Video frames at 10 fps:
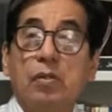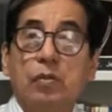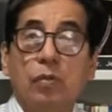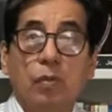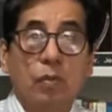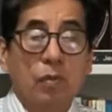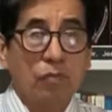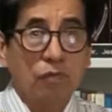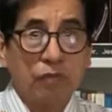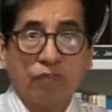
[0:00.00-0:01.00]
to
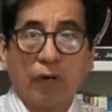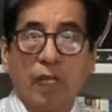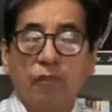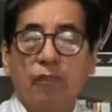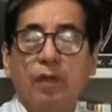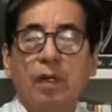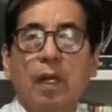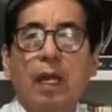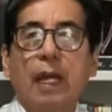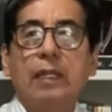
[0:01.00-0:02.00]
retrieve,
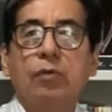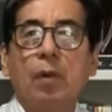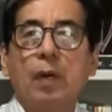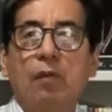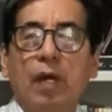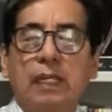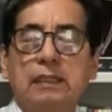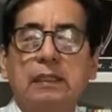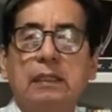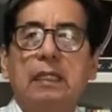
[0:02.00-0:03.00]
and to
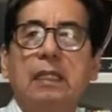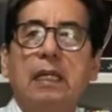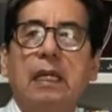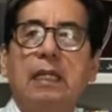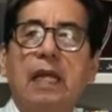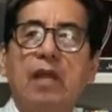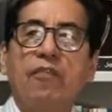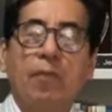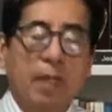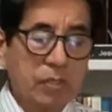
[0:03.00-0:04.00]
evaluate the
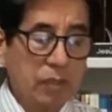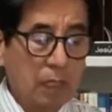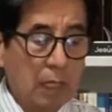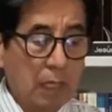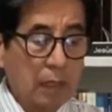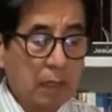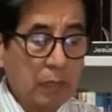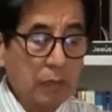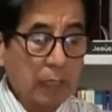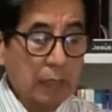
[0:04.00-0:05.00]
information that
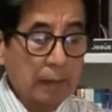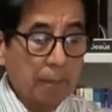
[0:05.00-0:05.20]
you need.